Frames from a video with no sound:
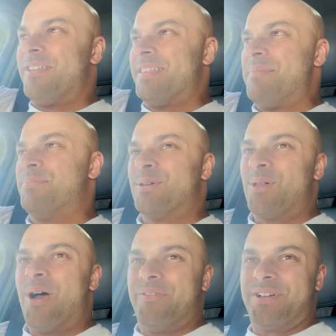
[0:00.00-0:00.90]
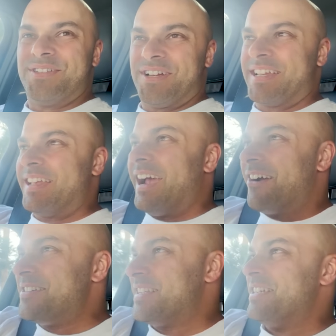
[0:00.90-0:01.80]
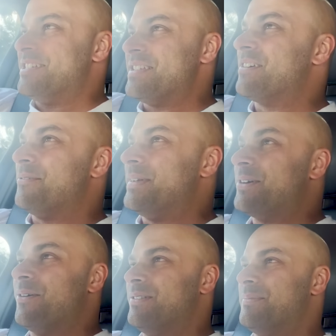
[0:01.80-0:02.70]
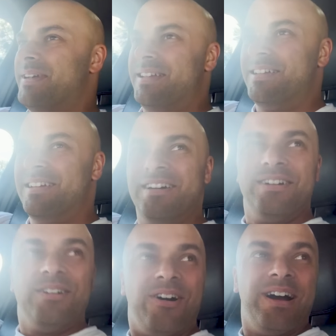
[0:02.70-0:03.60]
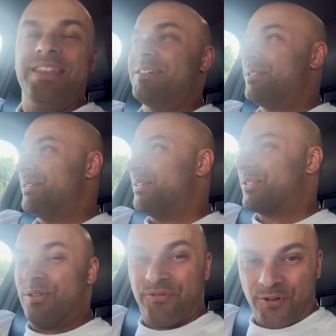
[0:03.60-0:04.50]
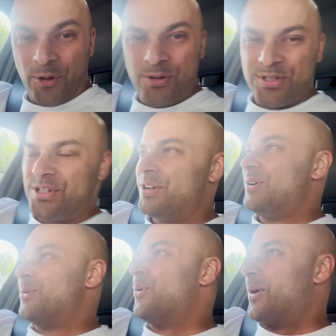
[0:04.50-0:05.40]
and then pull over because I can guarantee she's going to be calling me either confused or